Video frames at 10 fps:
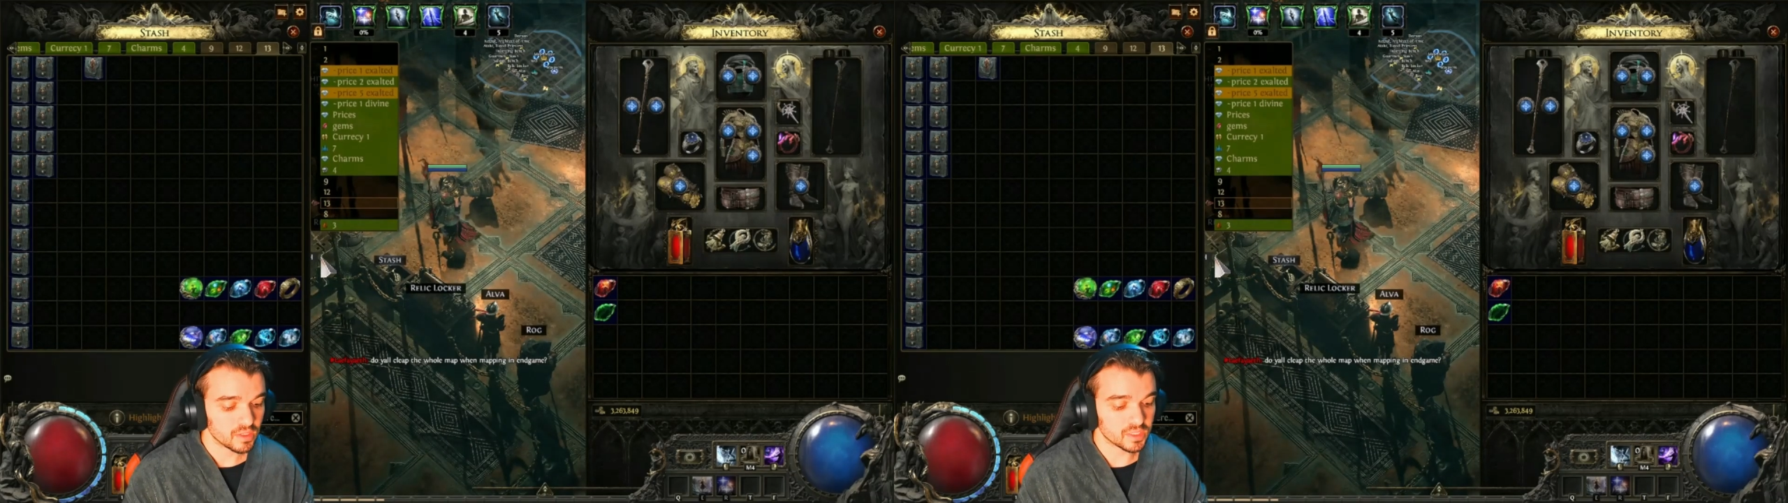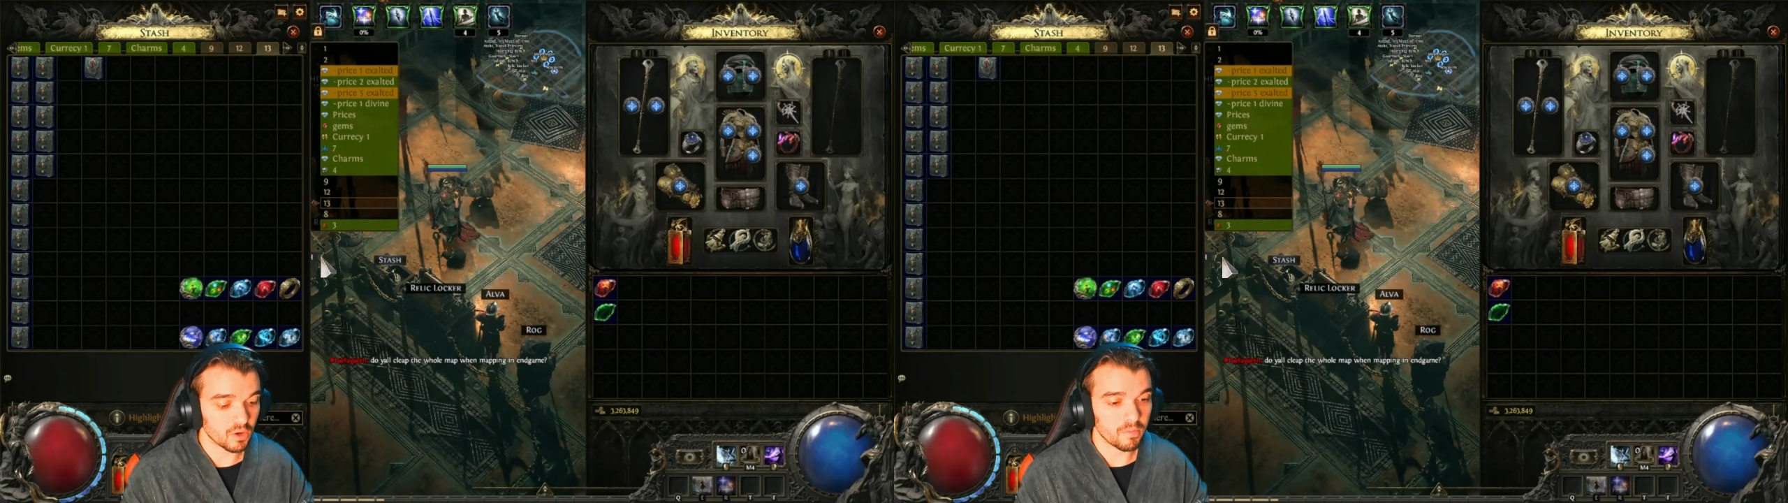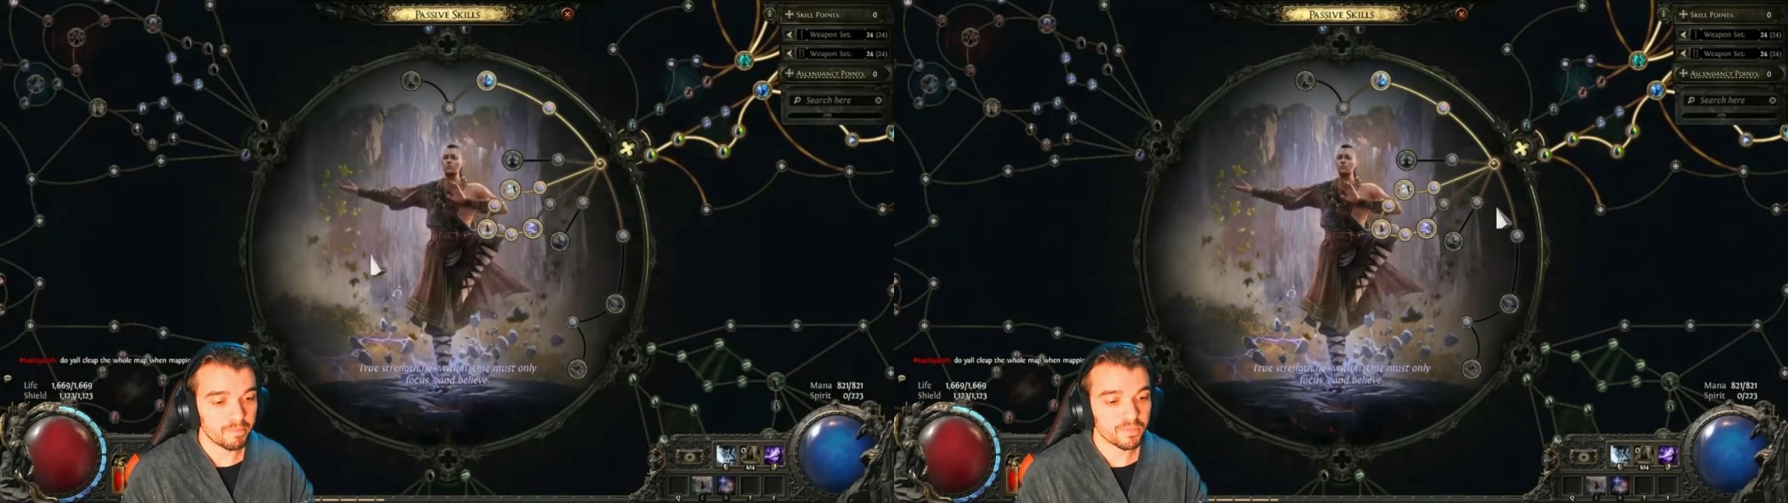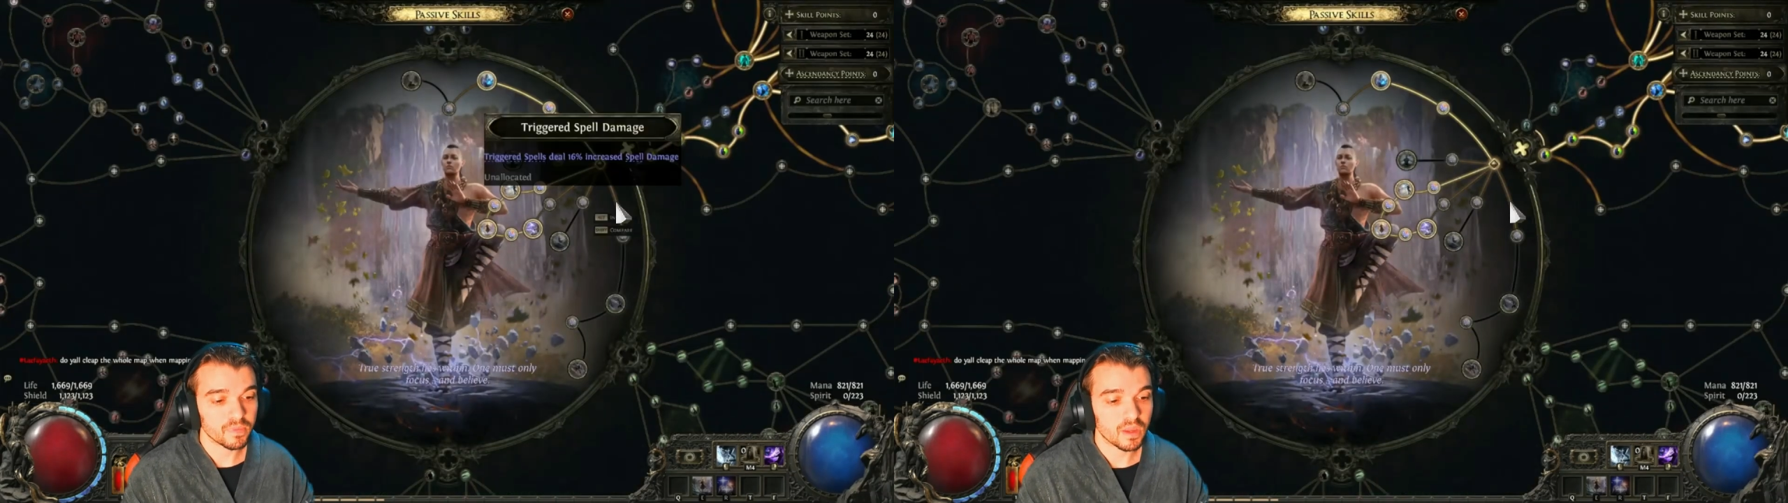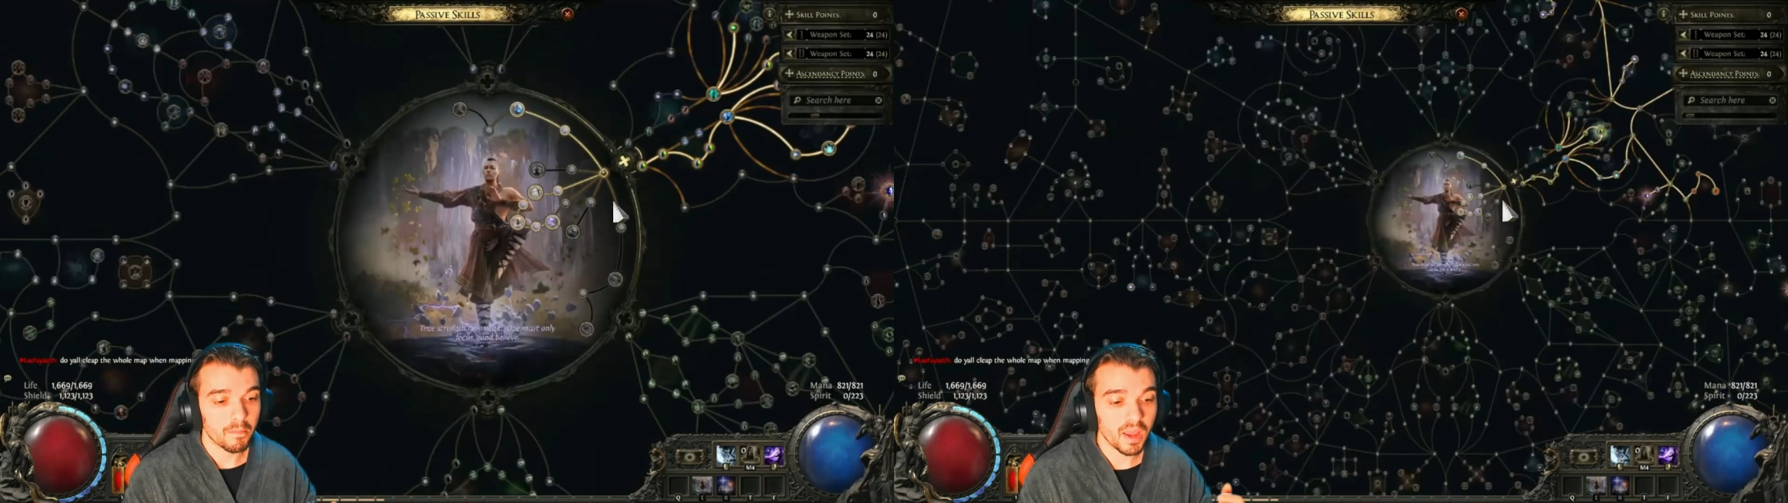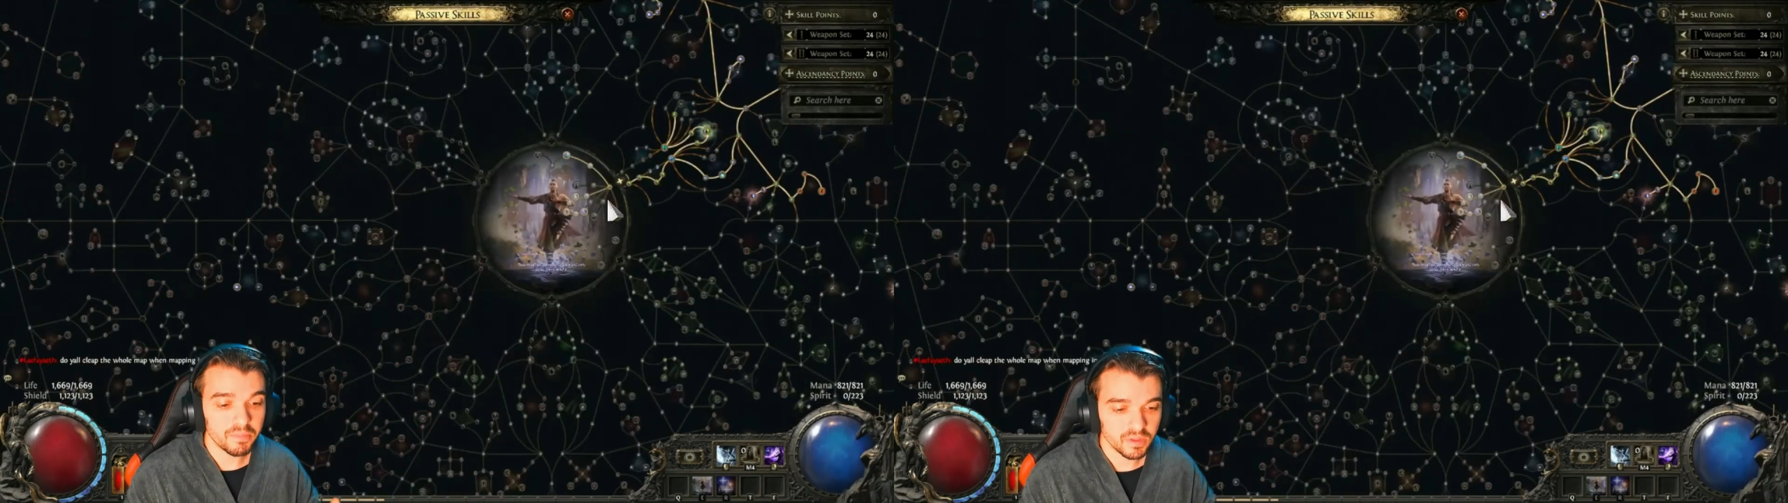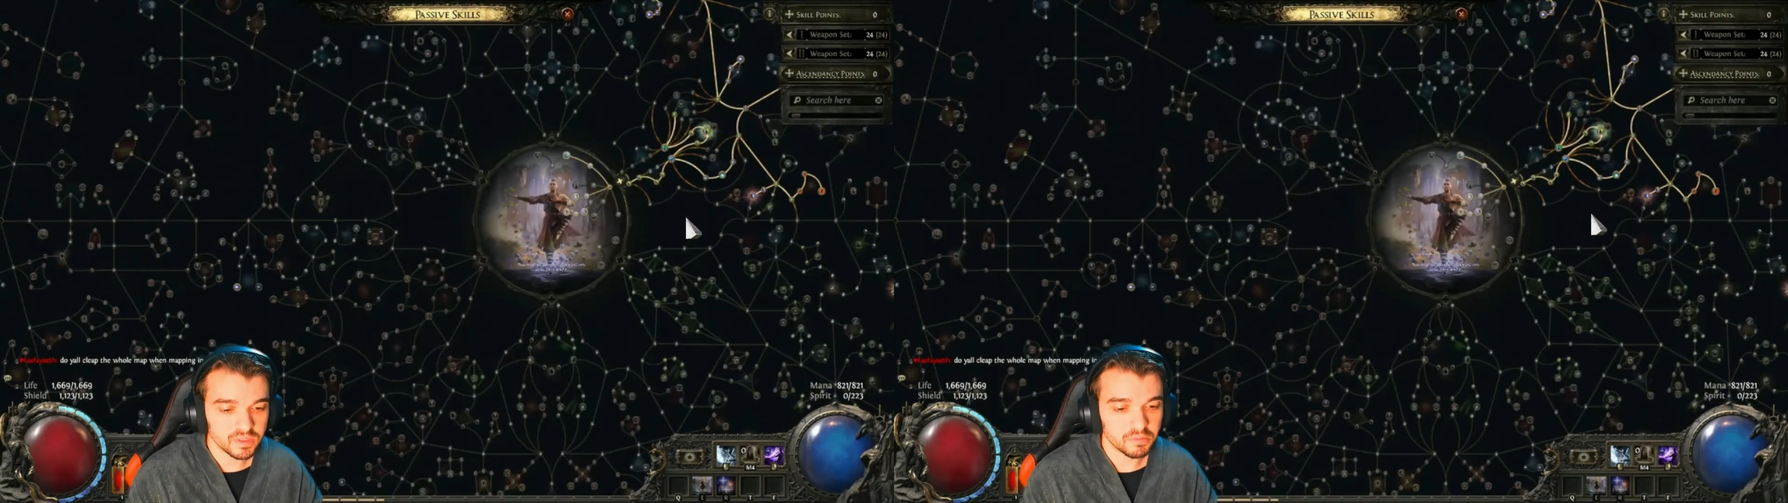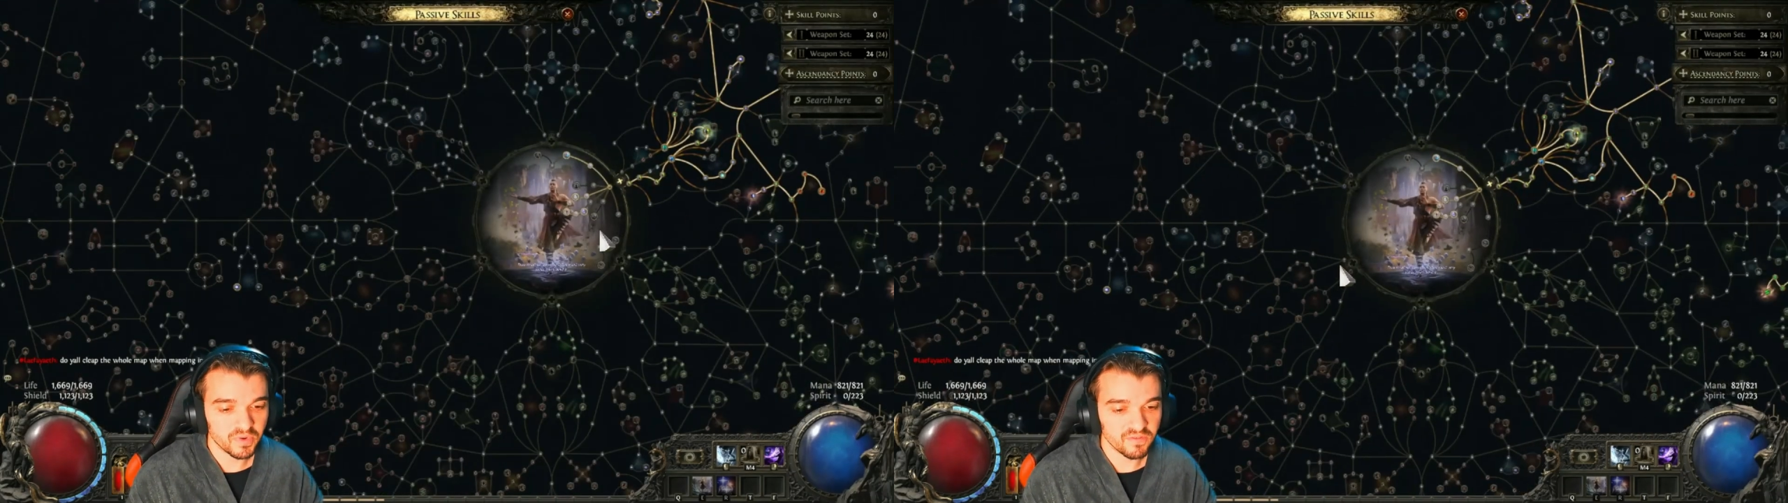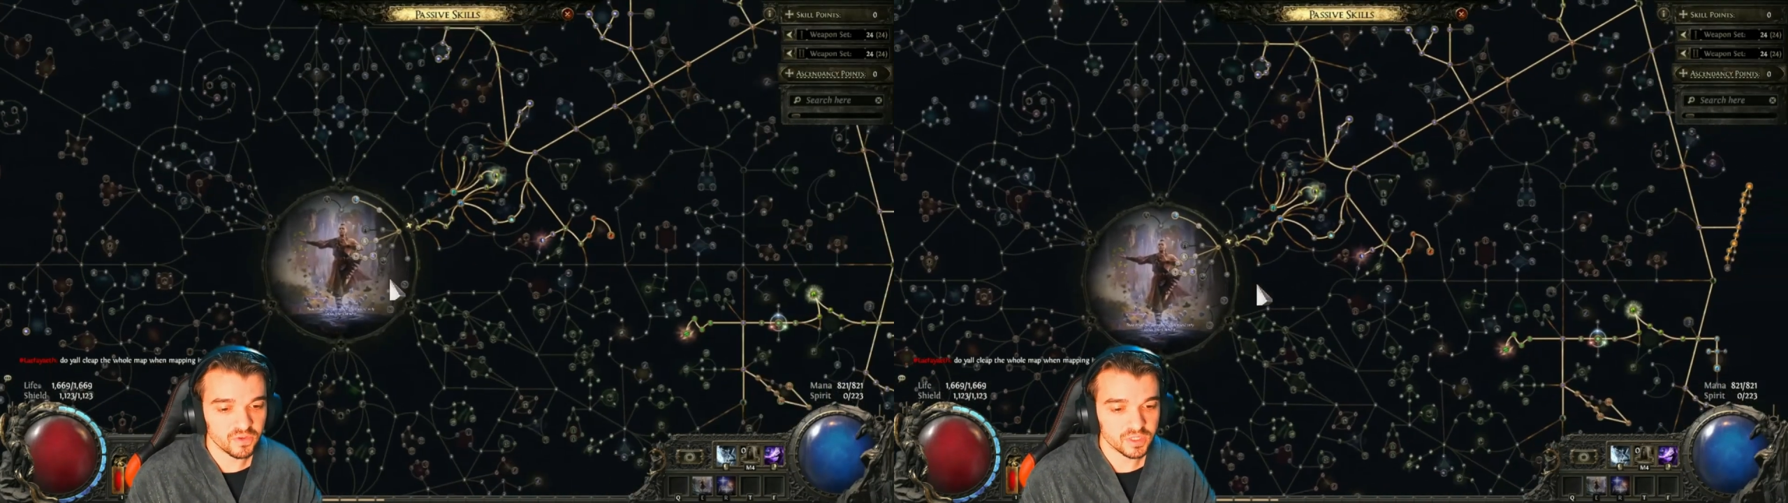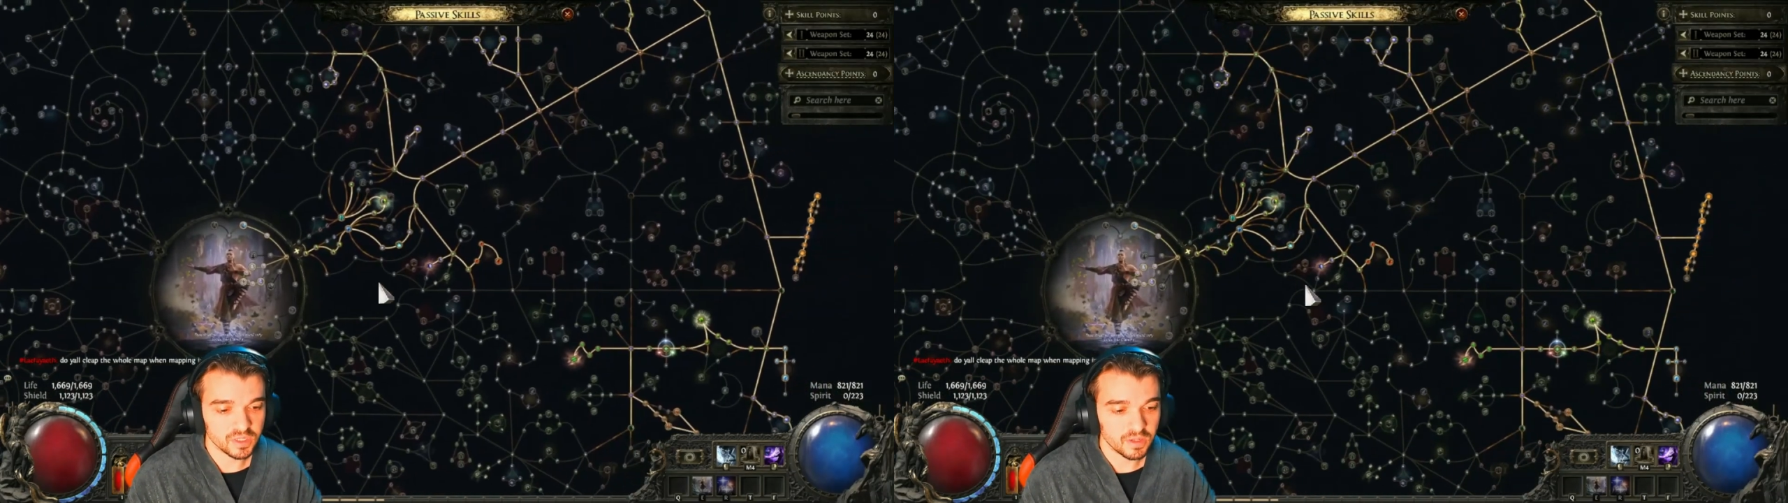So my builds
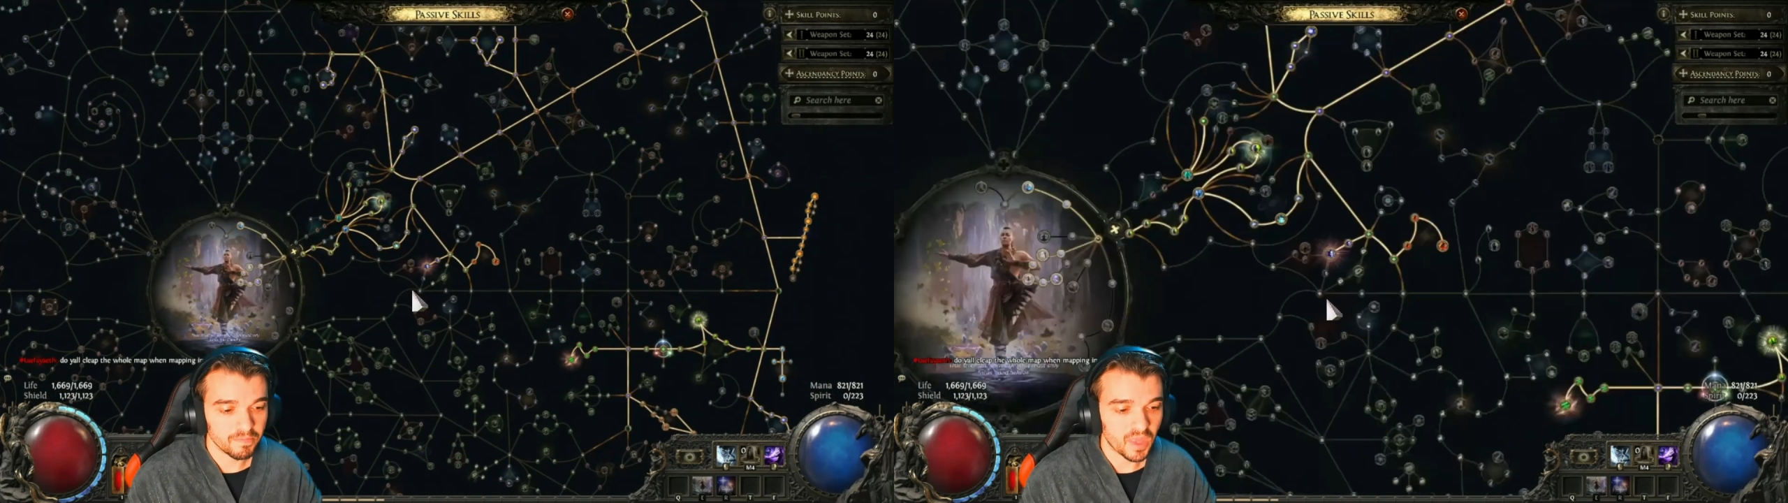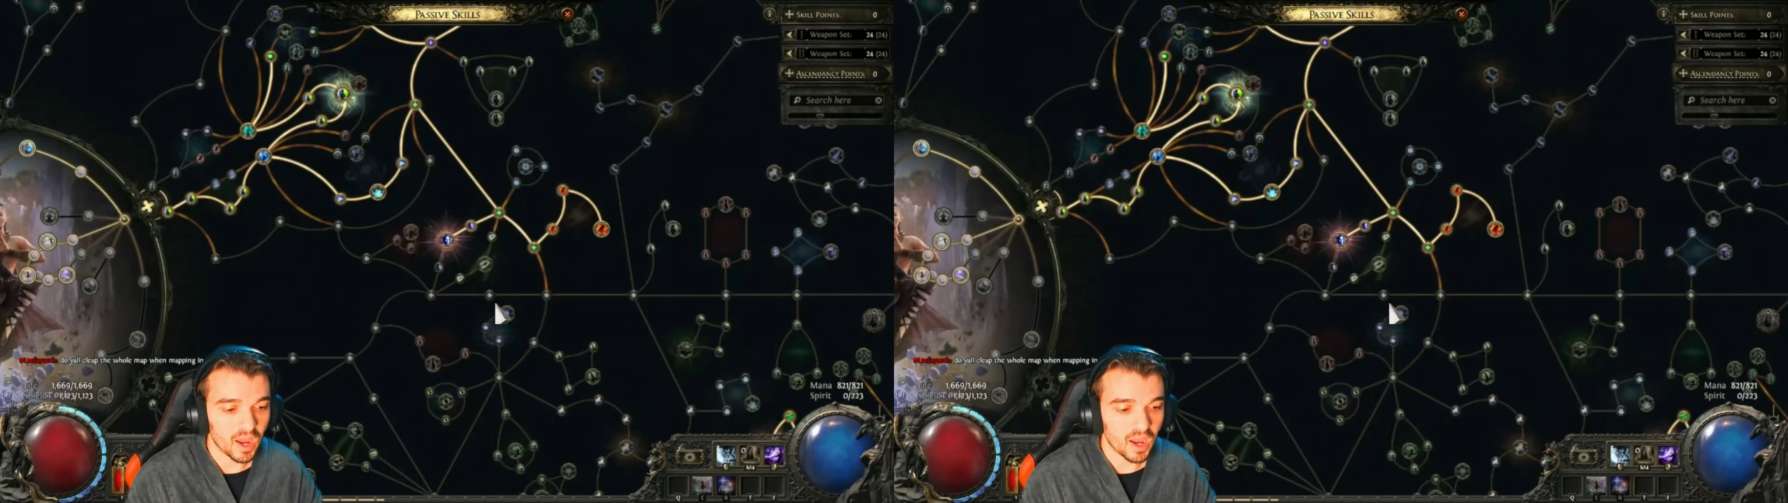previously,